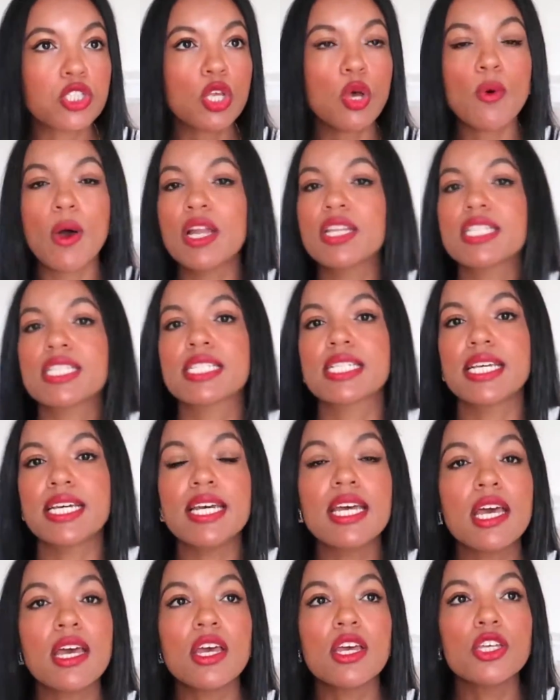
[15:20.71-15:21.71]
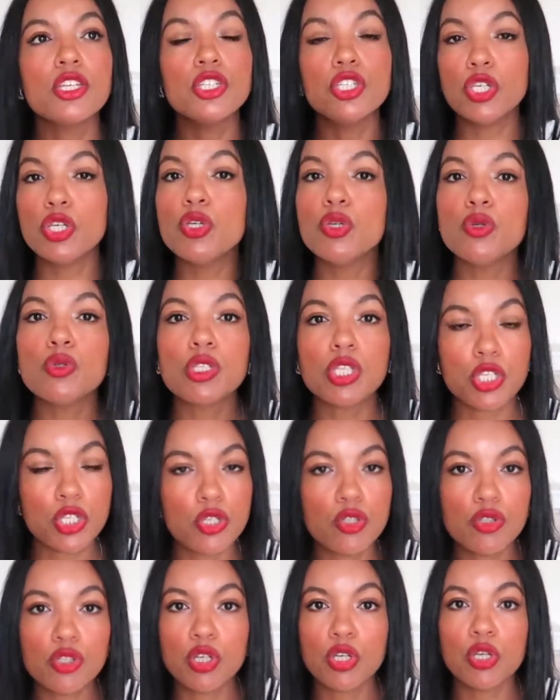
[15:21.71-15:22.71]
So honestly, use
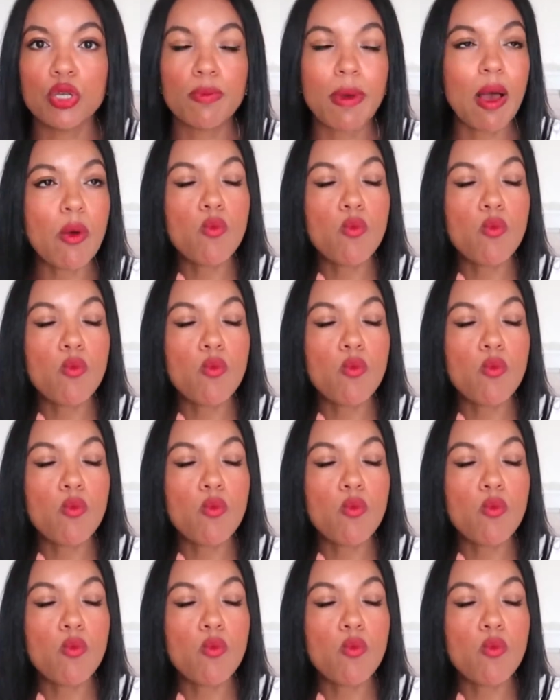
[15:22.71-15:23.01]
YouTube